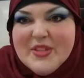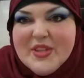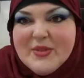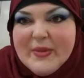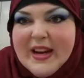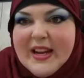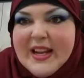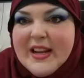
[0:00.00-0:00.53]
I'm
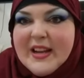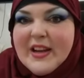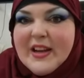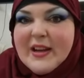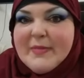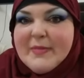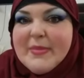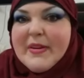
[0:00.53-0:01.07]
sweaty.
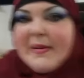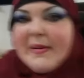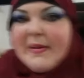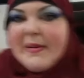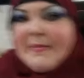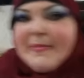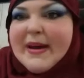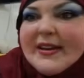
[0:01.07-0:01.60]
I'll be right
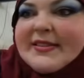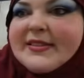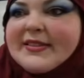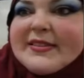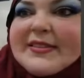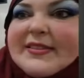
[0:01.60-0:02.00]
back.